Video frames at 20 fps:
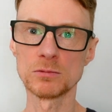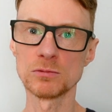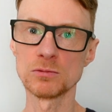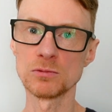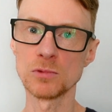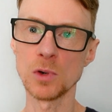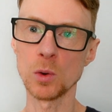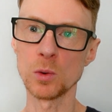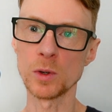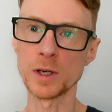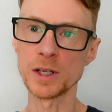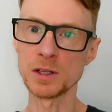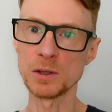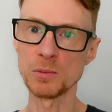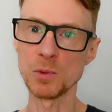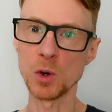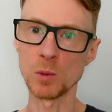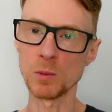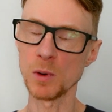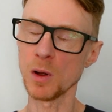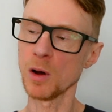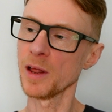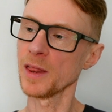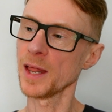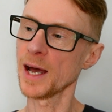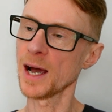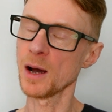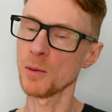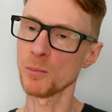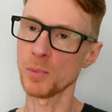rolling them up like
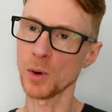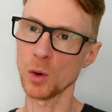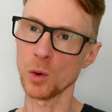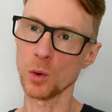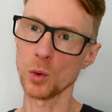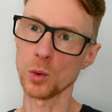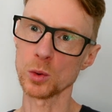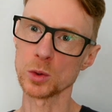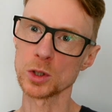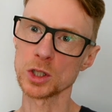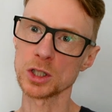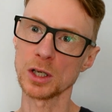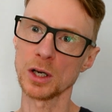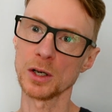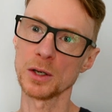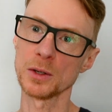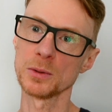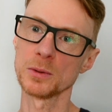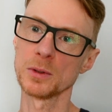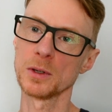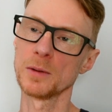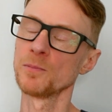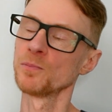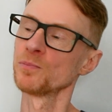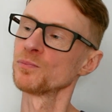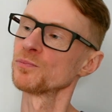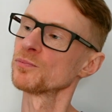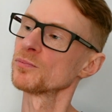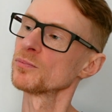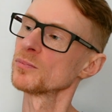that, but also,
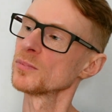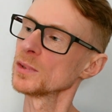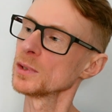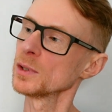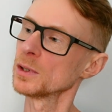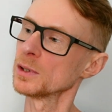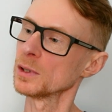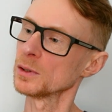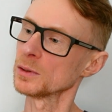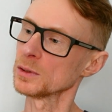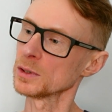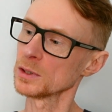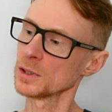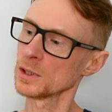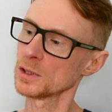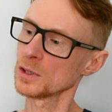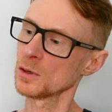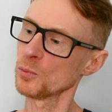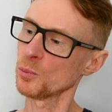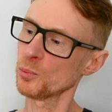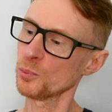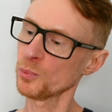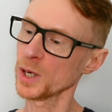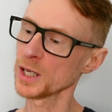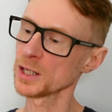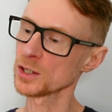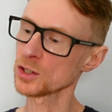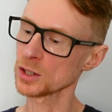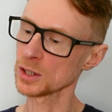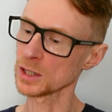you know, you can
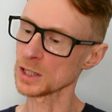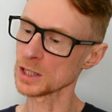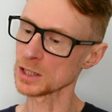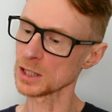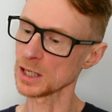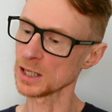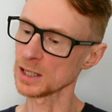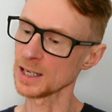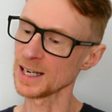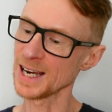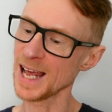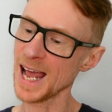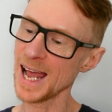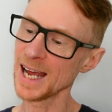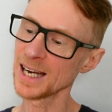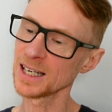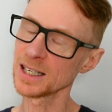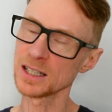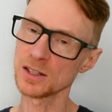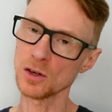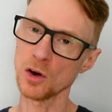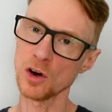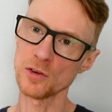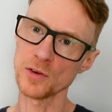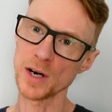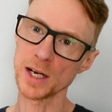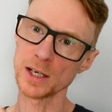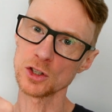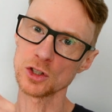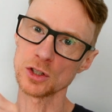pinch these in any
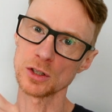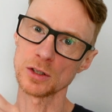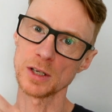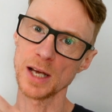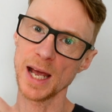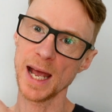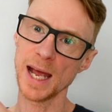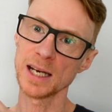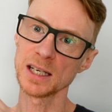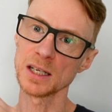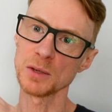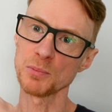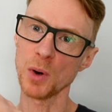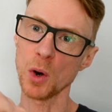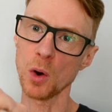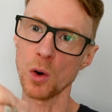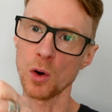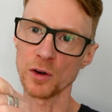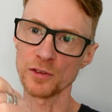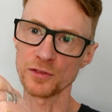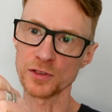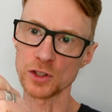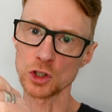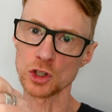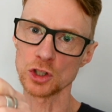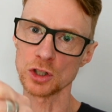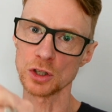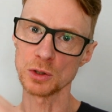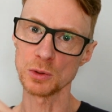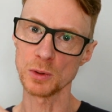direction at any part of the
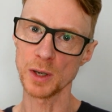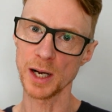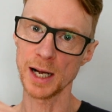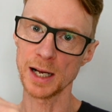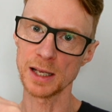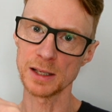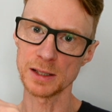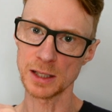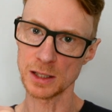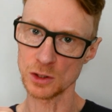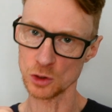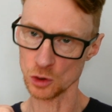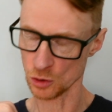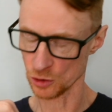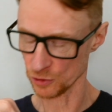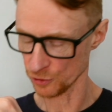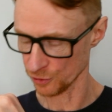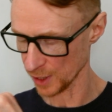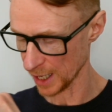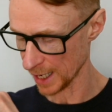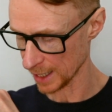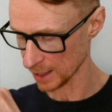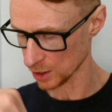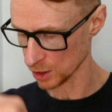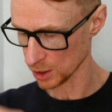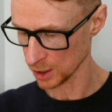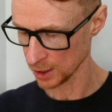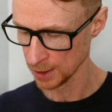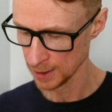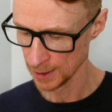shoe and they just
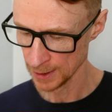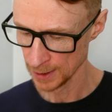flex.